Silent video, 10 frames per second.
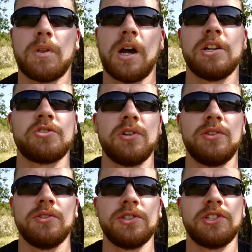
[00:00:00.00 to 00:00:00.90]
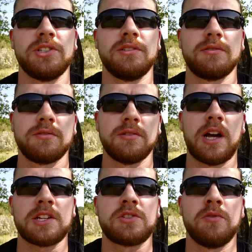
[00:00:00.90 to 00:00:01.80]
I joined the Legion
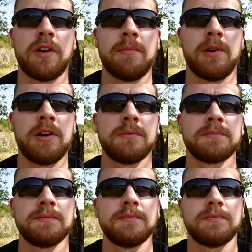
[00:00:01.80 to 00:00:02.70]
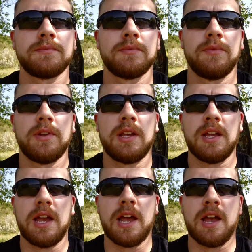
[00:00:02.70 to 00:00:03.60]
last November,
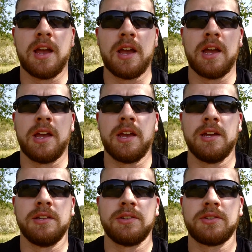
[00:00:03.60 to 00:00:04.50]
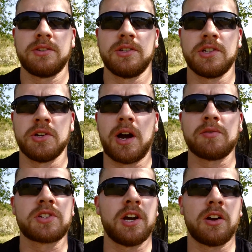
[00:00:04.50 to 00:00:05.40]
and I
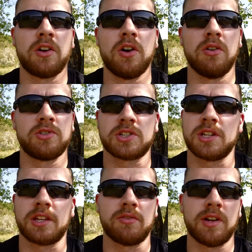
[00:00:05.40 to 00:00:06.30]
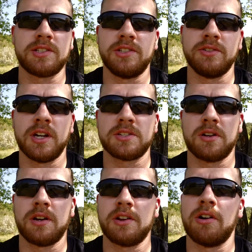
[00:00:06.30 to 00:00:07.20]
was gung ho, just like the rest of you guys
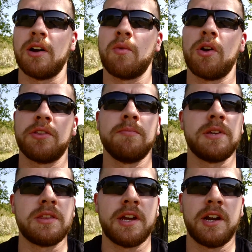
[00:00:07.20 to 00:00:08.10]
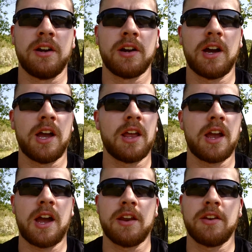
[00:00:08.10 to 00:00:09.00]
are. I wanted to be there. I
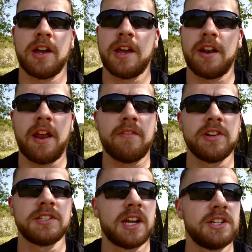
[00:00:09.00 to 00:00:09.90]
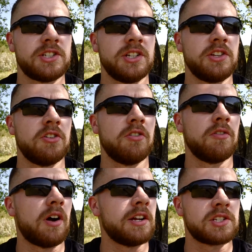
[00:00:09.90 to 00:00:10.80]
had every intention.
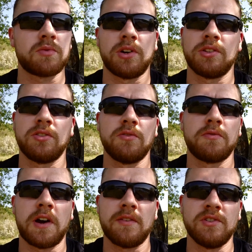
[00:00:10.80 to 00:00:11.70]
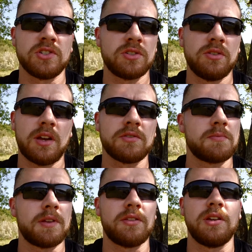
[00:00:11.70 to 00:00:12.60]
I just wanted to do 5 years though. That was
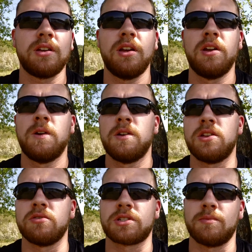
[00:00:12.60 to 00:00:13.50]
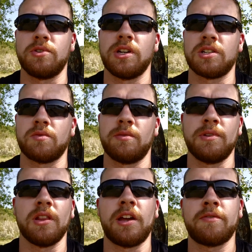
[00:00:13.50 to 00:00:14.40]
my thing. Some of you guys want to
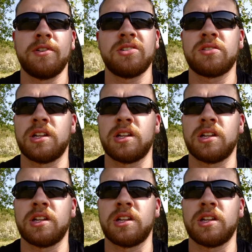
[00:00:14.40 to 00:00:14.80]
be lifers.